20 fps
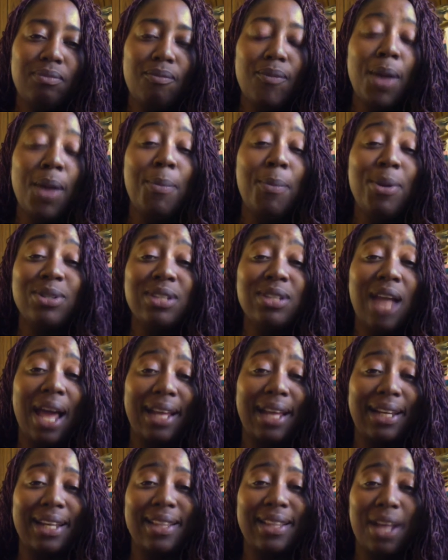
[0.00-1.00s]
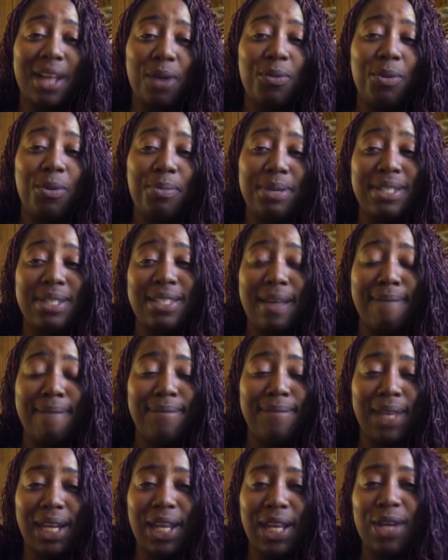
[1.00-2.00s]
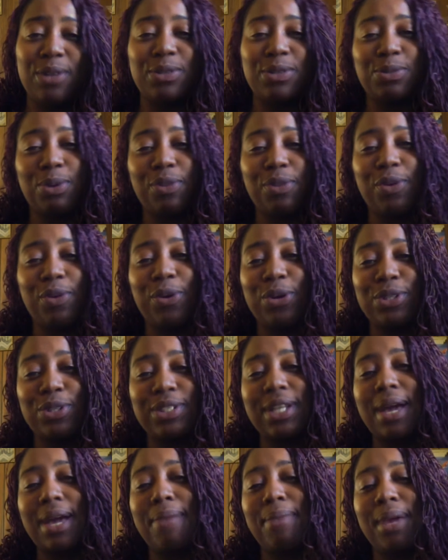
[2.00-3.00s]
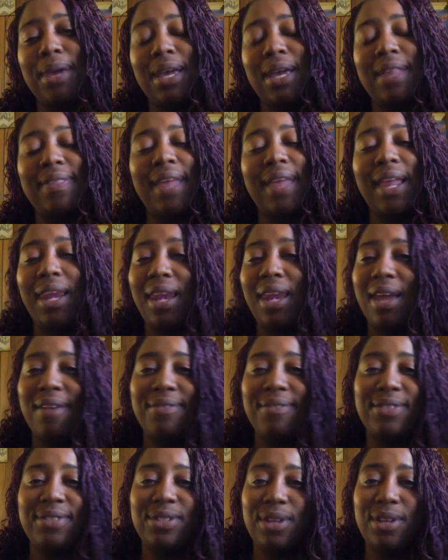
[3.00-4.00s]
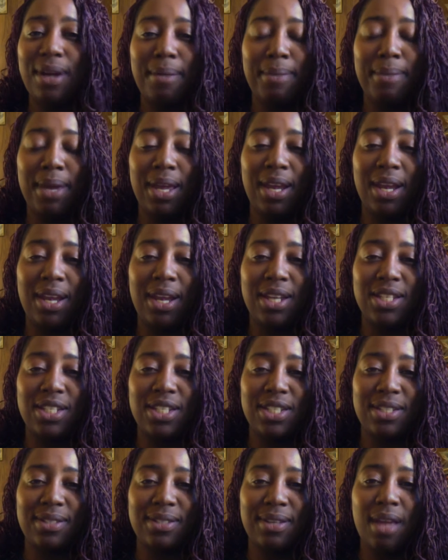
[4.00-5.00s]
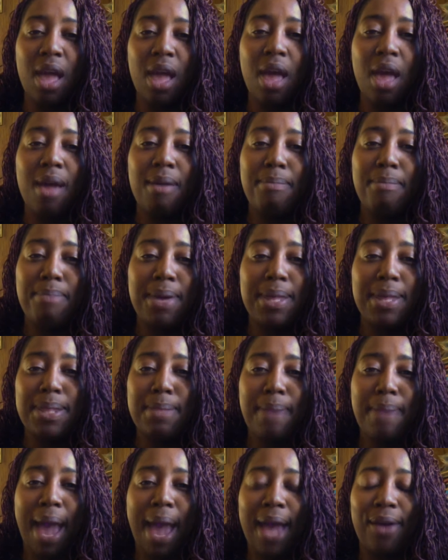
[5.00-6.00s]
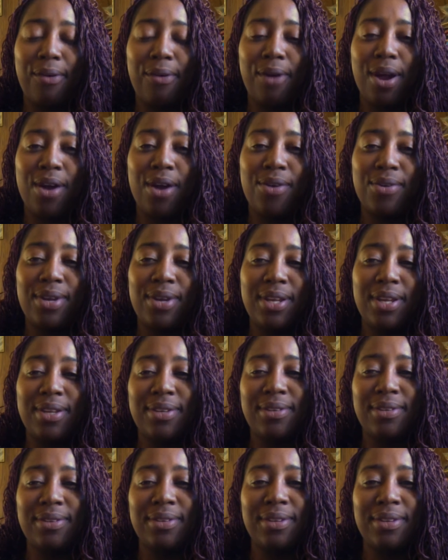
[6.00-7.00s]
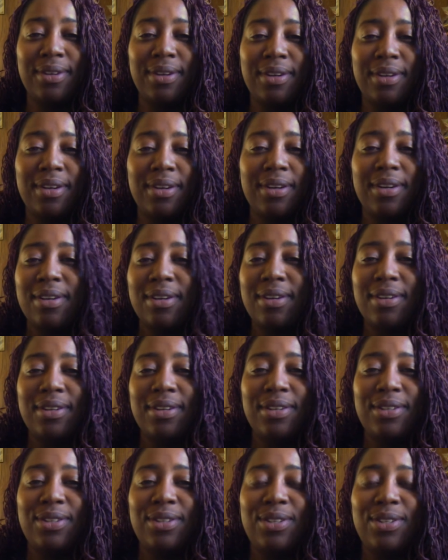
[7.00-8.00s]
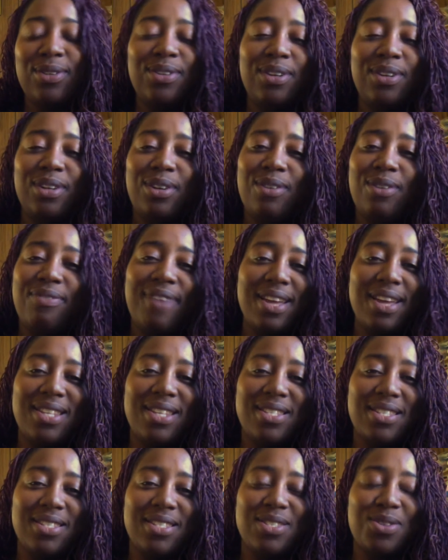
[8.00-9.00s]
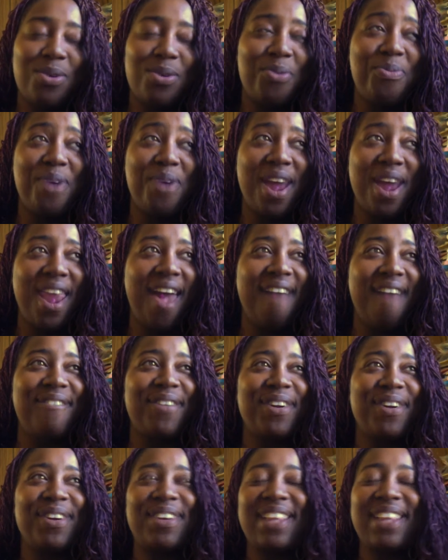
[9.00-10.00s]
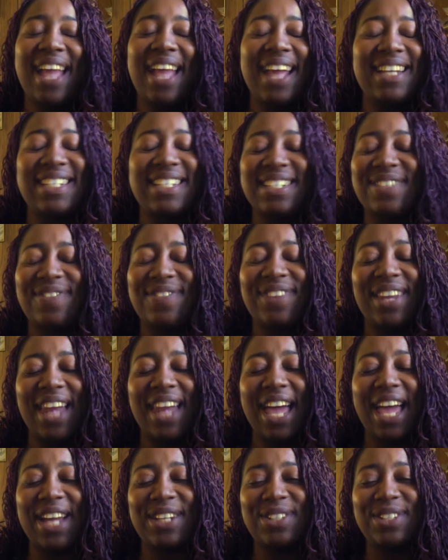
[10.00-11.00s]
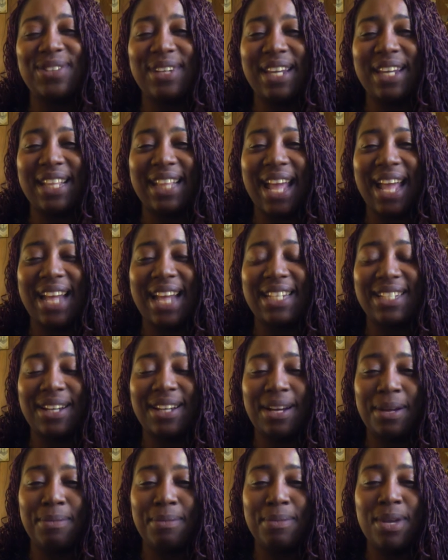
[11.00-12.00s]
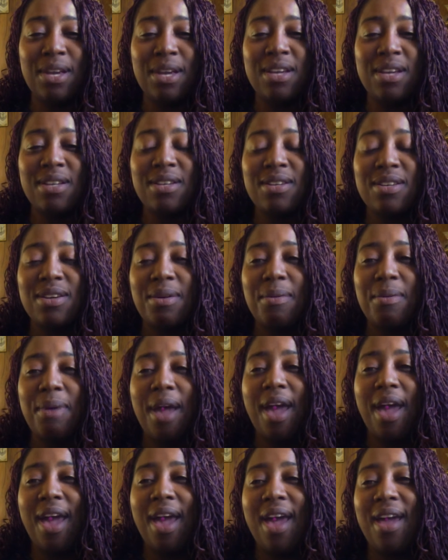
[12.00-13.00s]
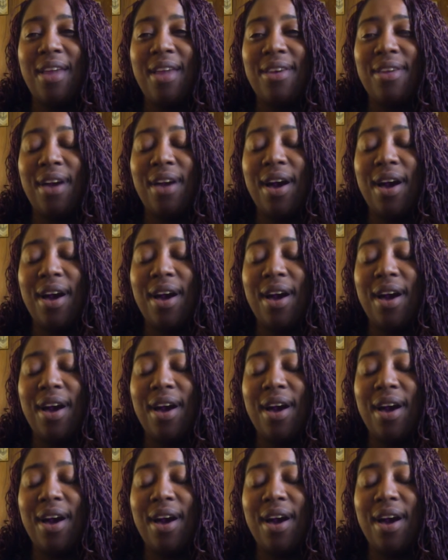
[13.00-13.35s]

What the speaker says: most likely there will be some videos where the girls come in. They love to come in and just be in the background and do their little faces or whatever they just feel like doing at that time. And